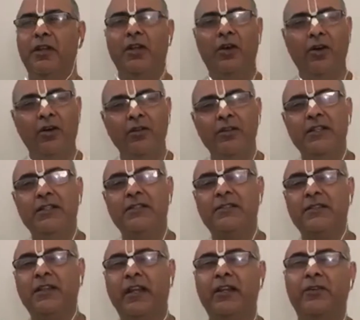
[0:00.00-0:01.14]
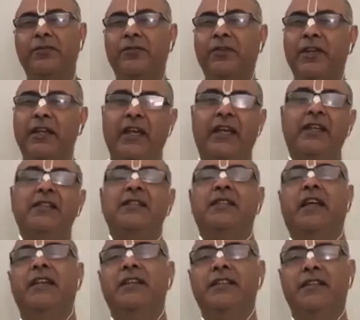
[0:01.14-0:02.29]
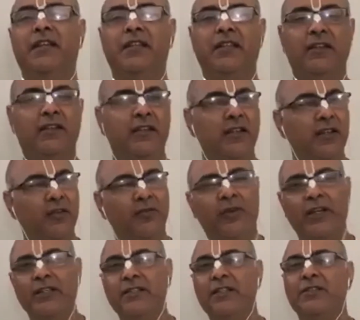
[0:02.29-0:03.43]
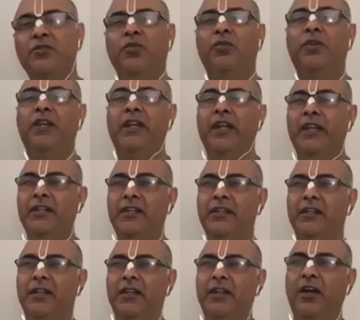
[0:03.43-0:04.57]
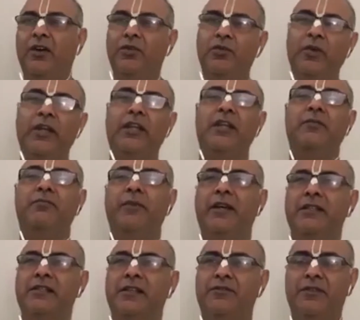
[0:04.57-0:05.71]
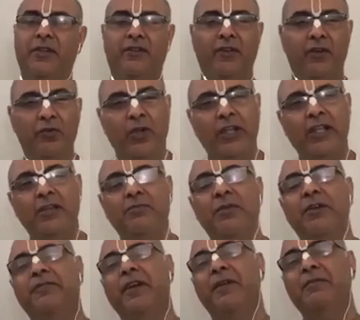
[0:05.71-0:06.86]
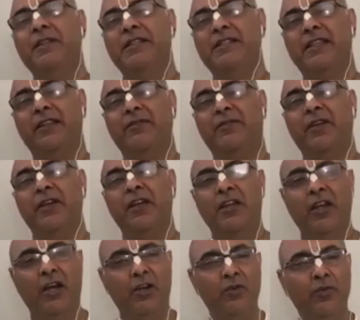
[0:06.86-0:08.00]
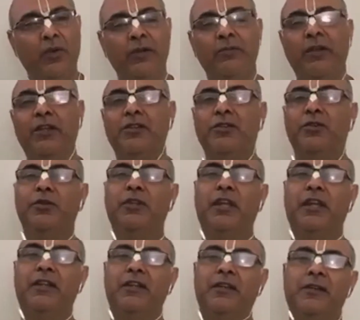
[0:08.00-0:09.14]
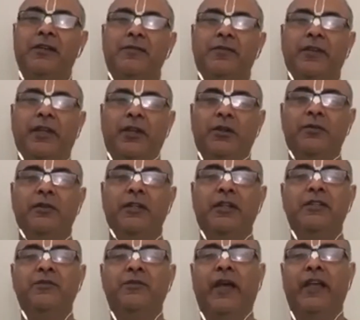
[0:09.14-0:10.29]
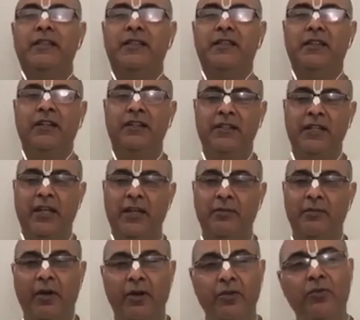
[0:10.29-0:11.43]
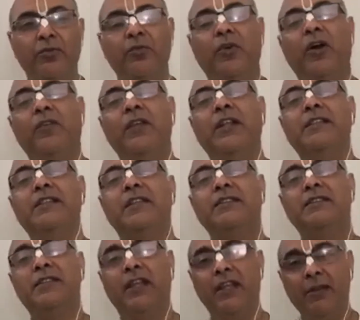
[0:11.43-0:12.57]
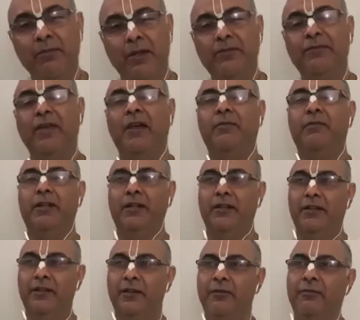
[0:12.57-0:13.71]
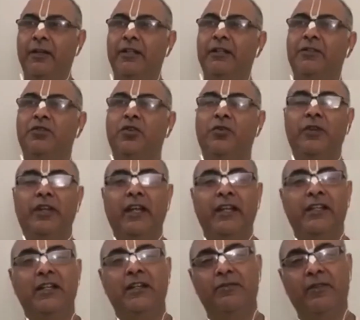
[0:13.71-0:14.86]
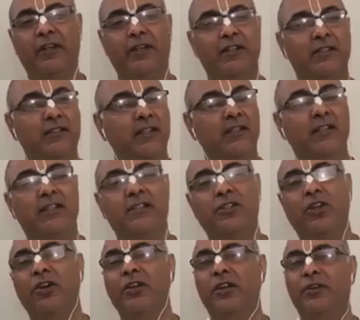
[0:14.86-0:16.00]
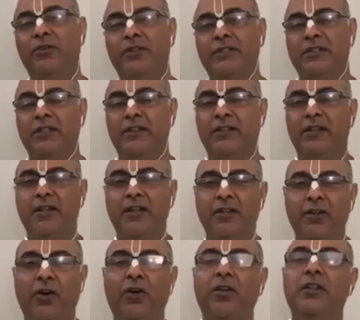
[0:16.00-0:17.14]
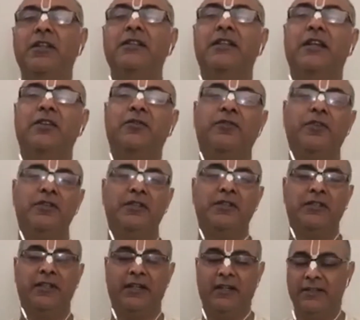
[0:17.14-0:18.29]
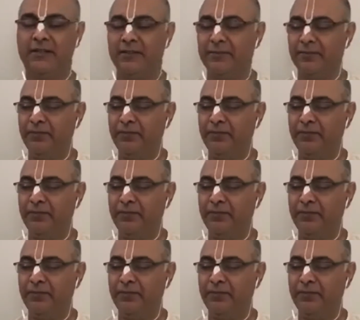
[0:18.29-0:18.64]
All these kind of anxieties are there. Why is this COVID-19 there? How do I keep myself safe? How do I keep my family safe? How do I make sure that there is vaccine in time? How will I sustain my family while this COVID-19 effect is there, this lockdown is there? All these kind of questions arise.